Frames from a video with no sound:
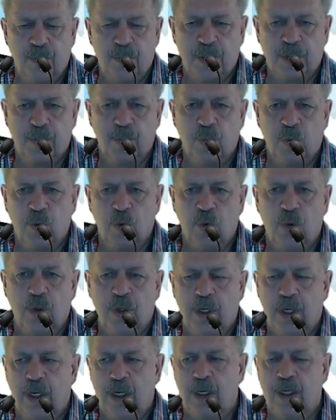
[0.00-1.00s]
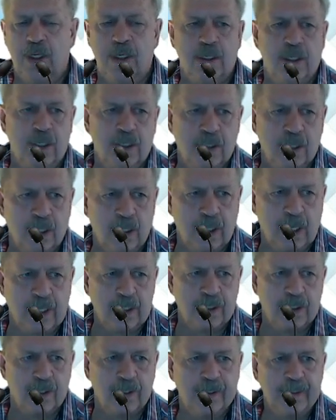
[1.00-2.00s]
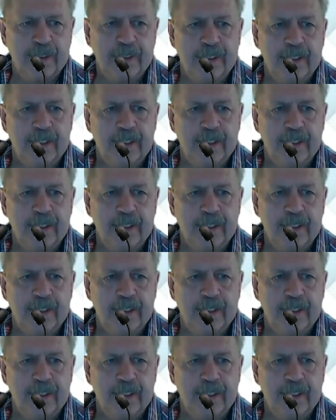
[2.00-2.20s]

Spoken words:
bit more in detail later.